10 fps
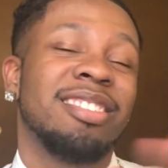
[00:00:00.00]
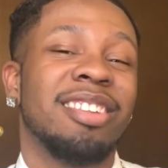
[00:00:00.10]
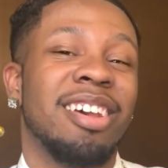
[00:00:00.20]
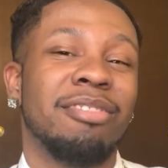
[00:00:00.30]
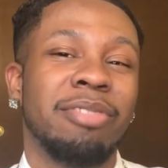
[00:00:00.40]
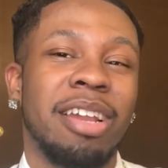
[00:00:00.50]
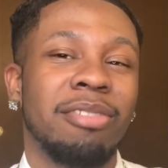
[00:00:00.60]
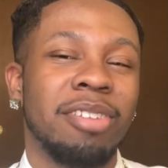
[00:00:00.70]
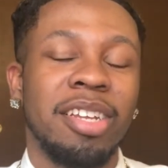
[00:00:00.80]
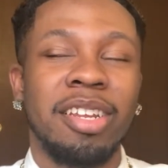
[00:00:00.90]
No, we're not
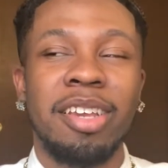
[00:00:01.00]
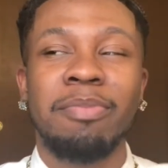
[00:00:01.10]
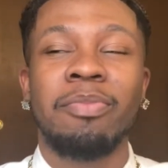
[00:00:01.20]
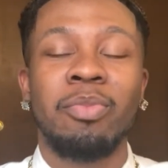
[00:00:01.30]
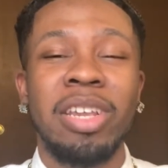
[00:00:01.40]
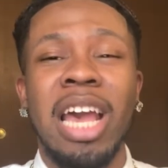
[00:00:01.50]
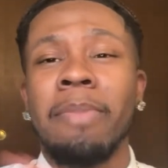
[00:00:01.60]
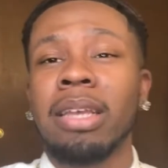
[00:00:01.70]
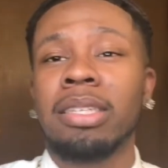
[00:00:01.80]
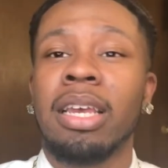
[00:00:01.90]
going to get in that. We got
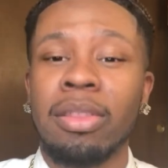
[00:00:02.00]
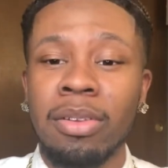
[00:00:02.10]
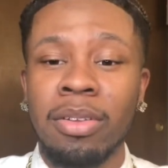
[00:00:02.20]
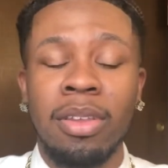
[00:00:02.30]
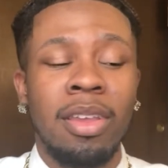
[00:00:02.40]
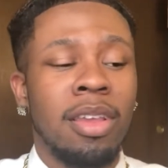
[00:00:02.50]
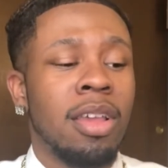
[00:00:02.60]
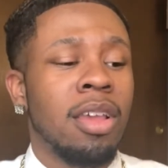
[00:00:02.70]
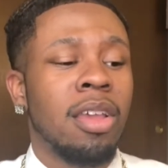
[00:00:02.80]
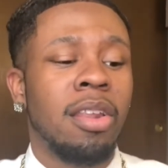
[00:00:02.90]
back together.
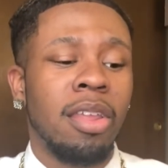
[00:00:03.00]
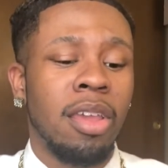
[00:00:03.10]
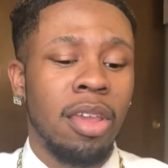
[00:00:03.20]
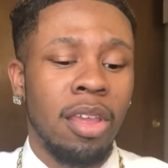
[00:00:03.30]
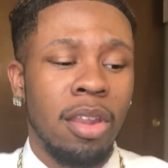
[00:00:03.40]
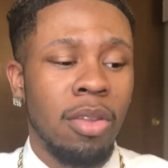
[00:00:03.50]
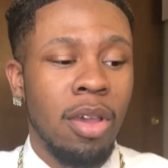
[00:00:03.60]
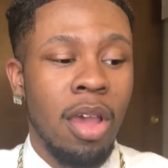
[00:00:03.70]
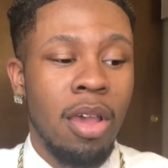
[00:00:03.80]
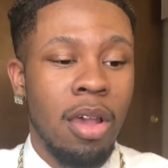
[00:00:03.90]
And then
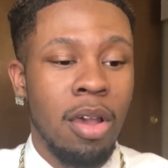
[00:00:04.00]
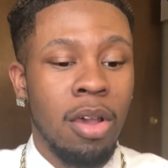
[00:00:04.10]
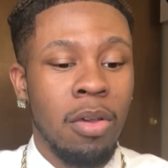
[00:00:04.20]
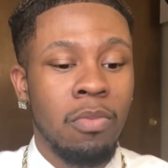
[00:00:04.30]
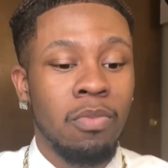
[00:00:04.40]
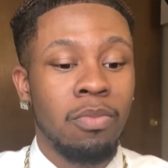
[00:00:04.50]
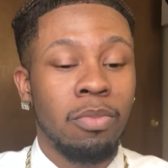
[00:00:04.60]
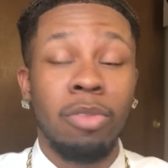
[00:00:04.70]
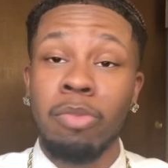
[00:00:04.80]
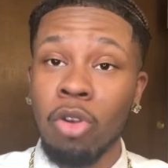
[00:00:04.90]

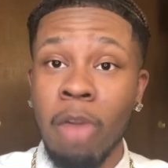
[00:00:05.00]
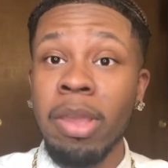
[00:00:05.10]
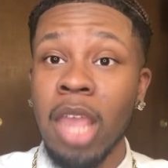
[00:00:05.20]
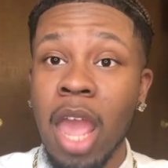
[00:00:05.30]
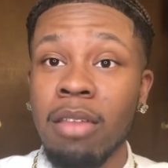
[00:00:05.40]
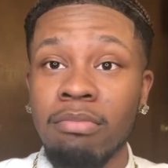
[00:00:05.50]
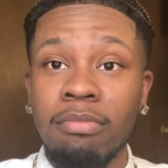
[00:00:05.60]
we broke up again.